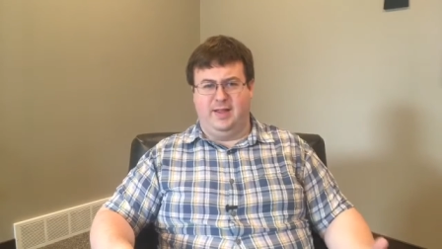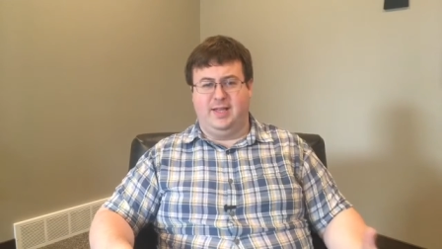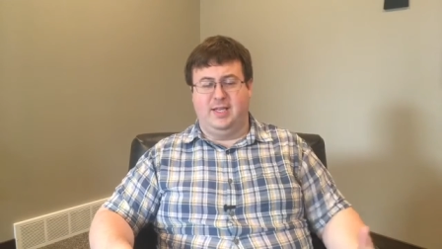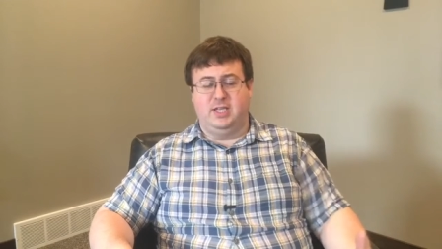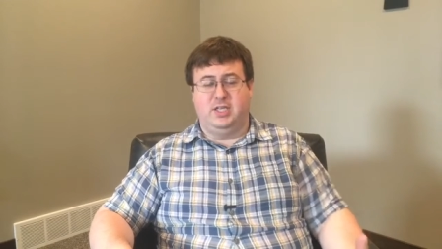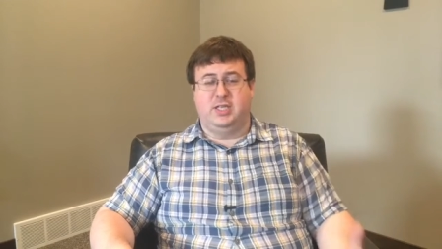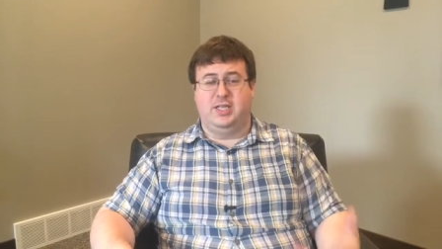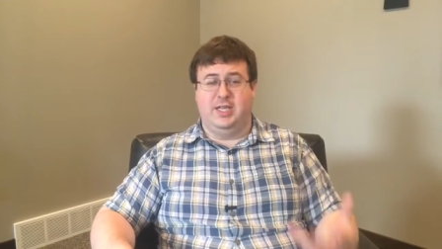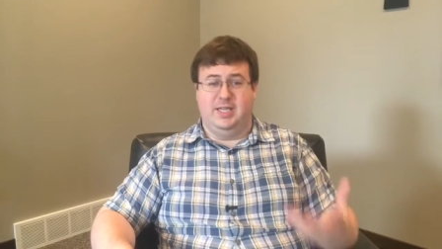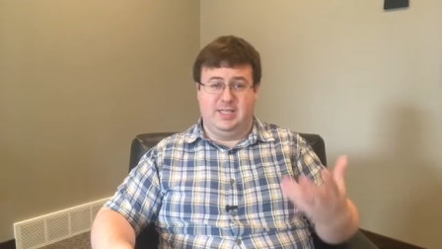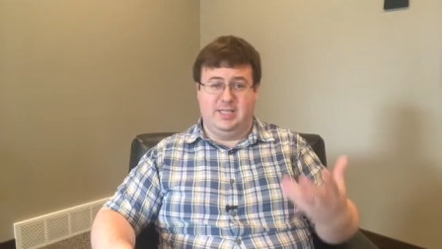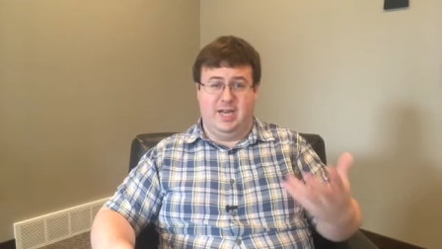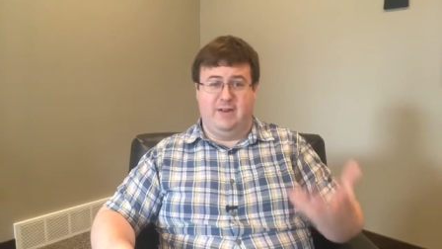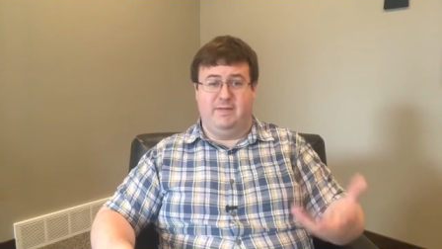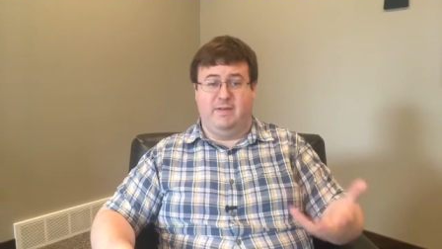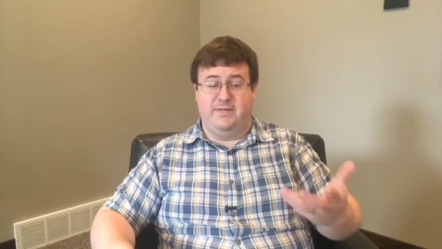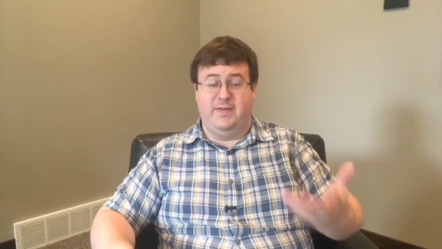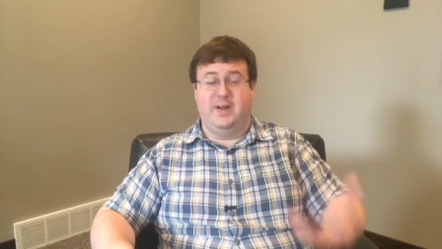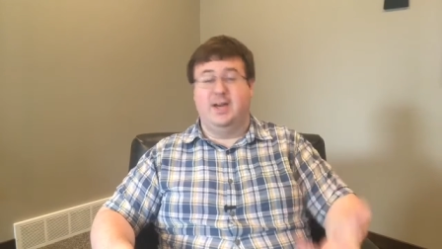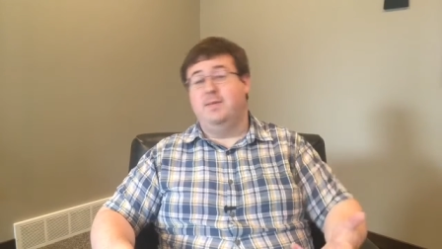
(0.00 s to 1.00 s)
That's just is kind
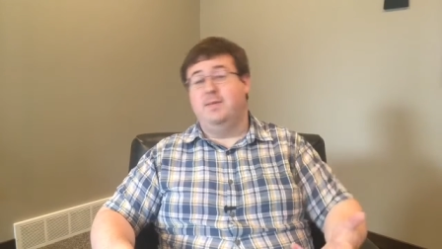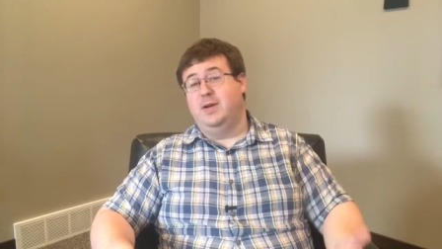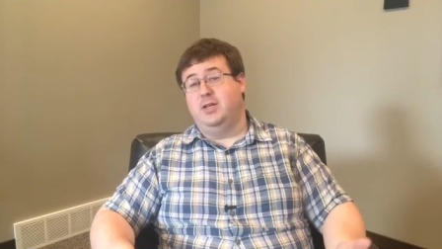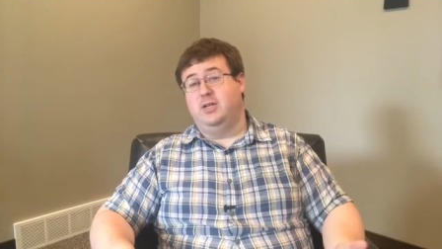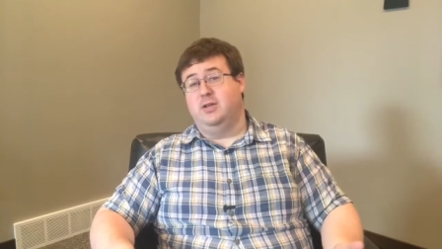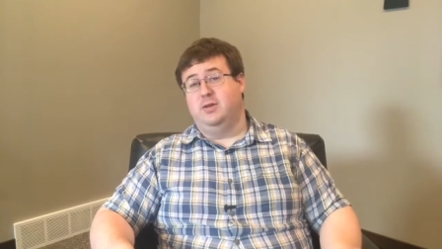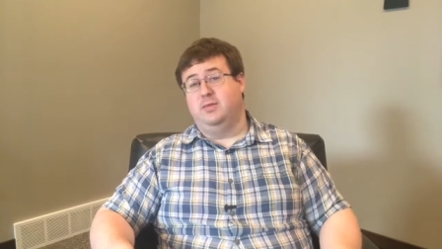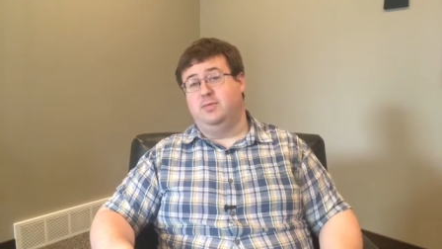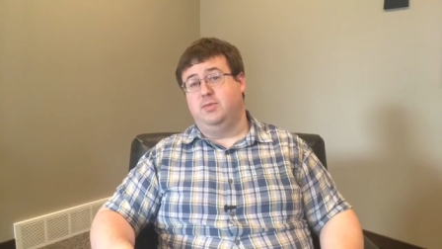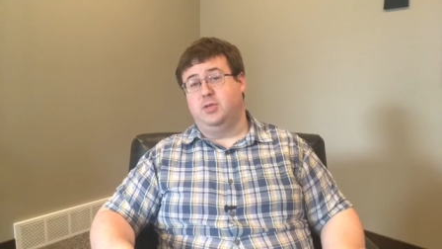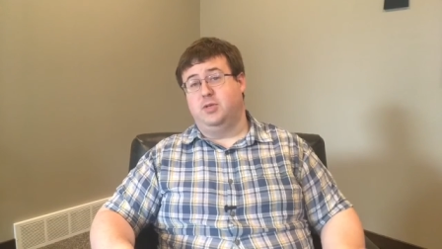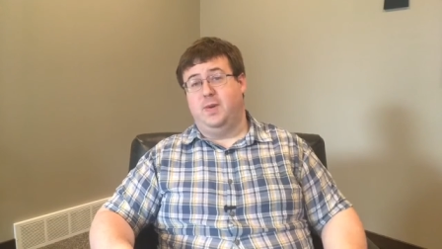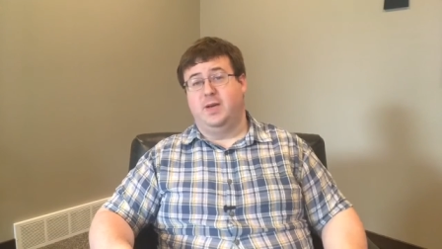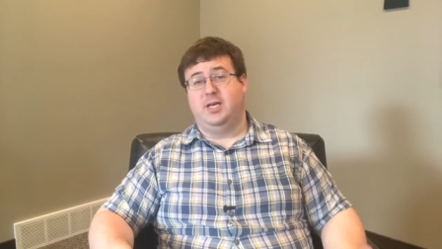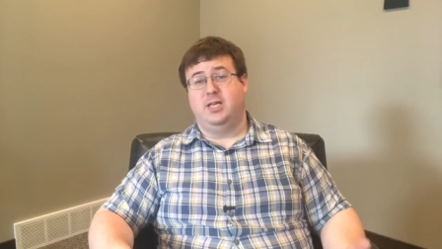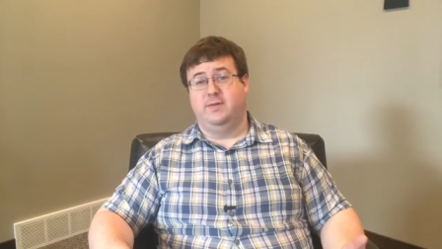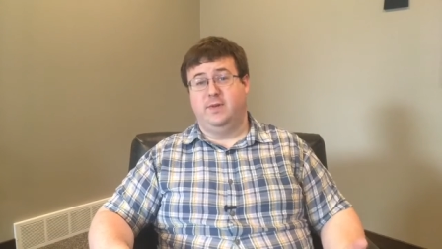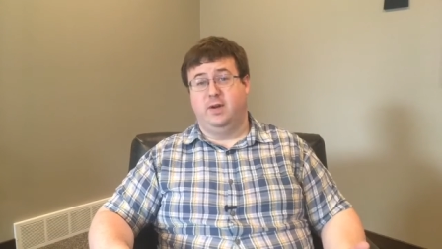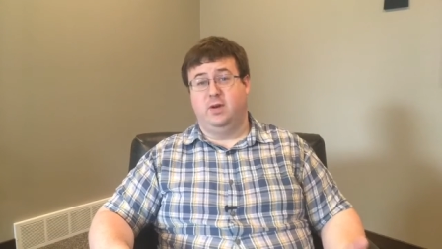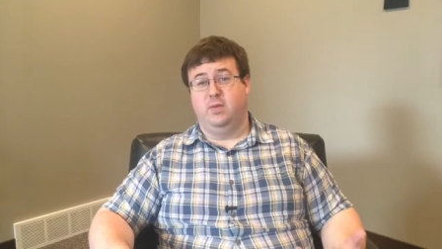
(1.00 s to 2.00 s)
of a fundamental
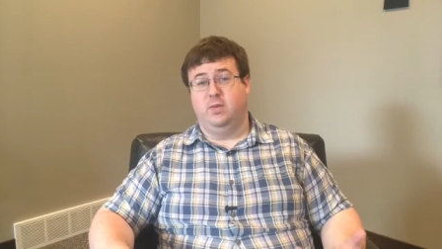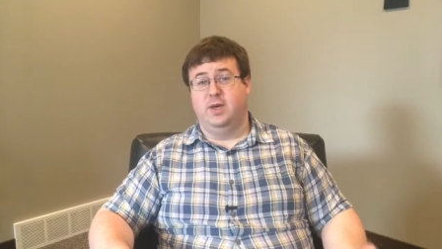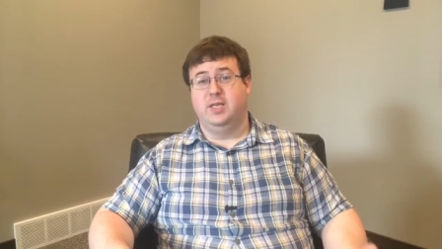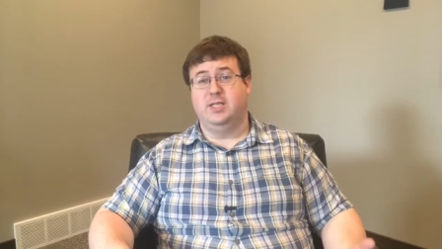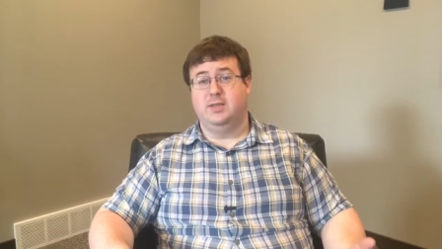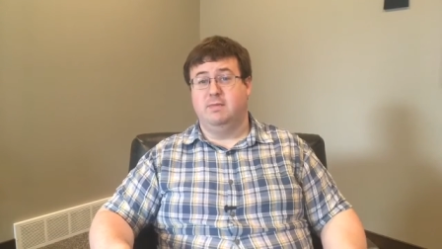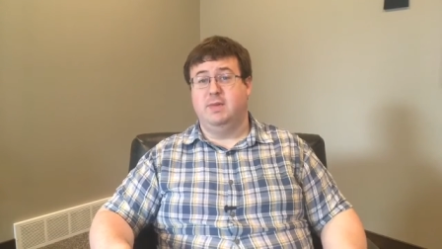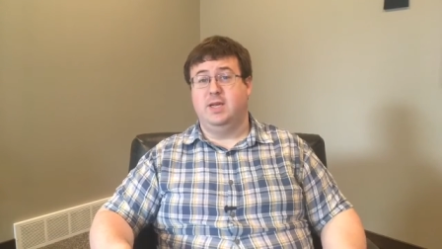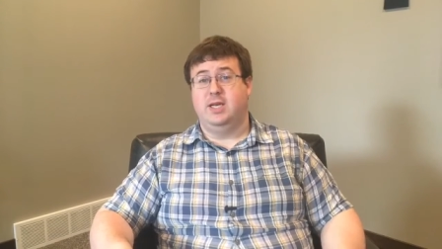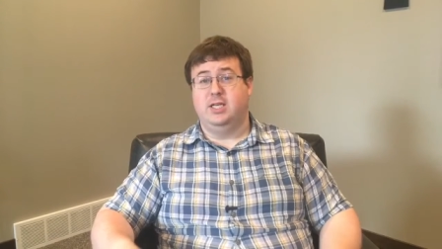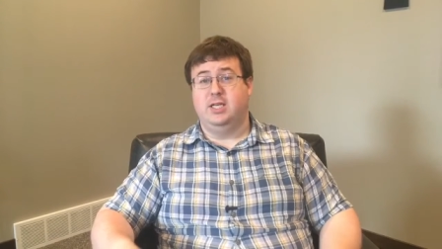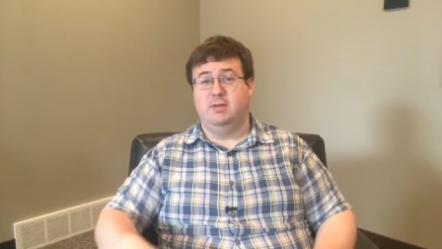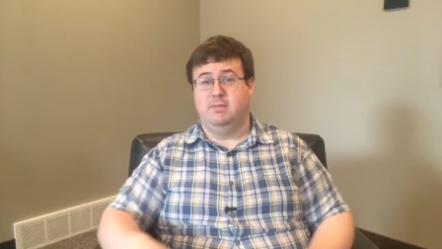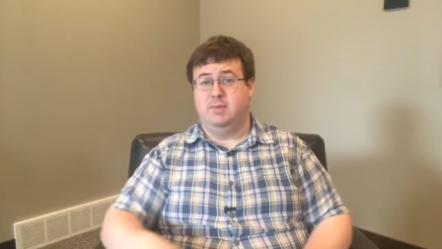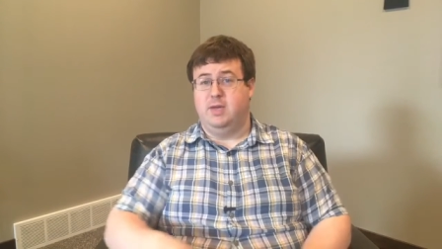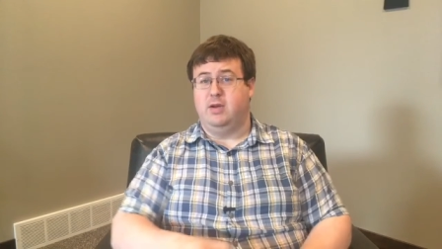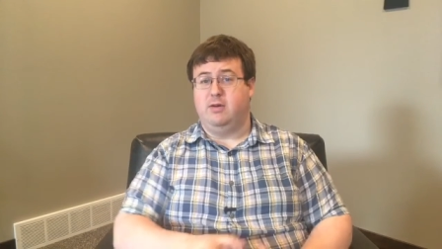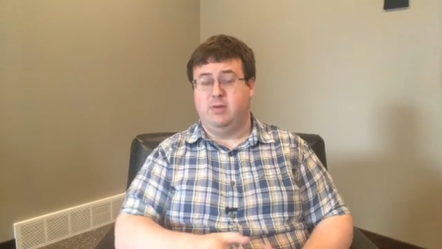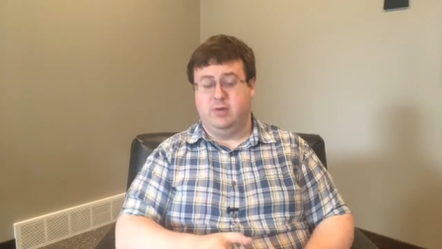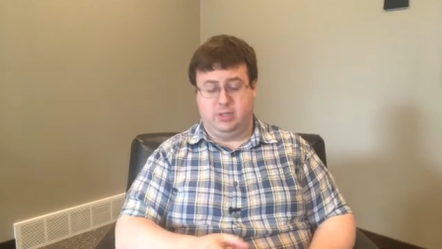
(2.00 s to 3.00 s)
perspective on what does it mean to
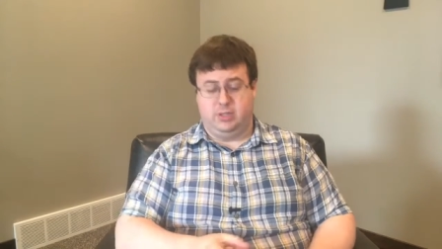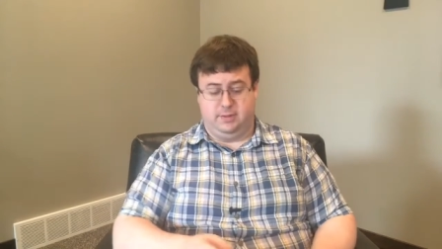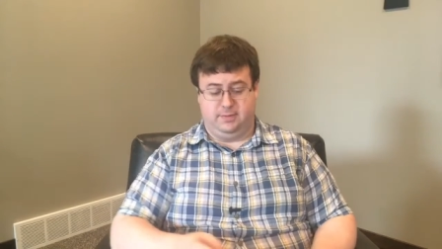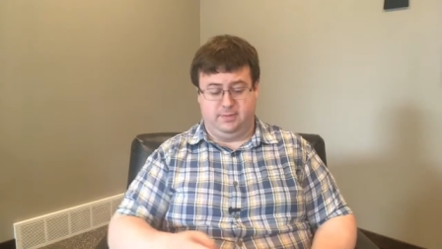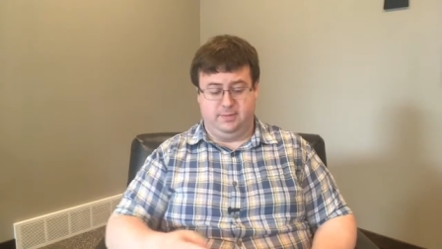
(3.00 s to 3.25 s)
be a Christian.